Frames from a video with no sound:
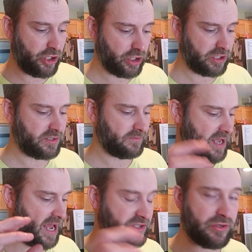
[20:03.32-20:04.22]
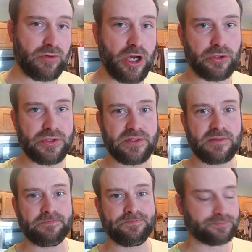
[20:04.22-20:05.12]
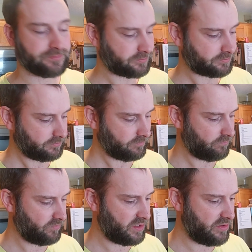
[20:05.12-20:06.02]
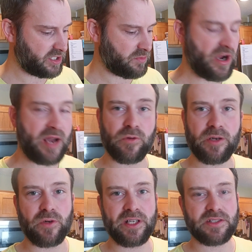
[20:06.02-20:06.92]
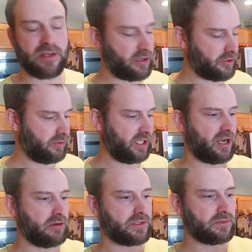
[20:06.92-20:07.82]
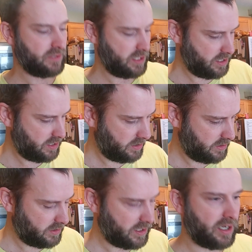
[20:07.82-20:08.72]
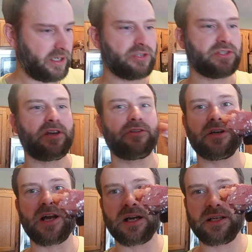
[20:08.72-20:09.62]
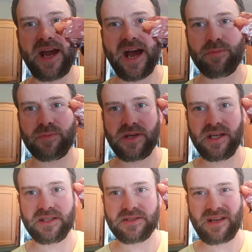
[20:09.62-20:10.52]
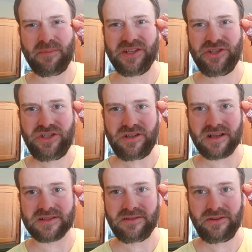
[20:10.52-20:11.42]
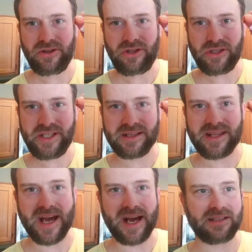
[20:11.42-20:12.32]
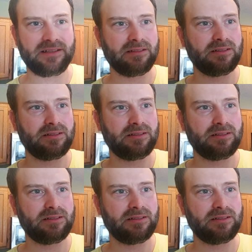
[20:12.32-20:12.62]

cooked as a roast, this prime rib wins on all 3 counts. Here's another non-cap piece. I mean, just look at that.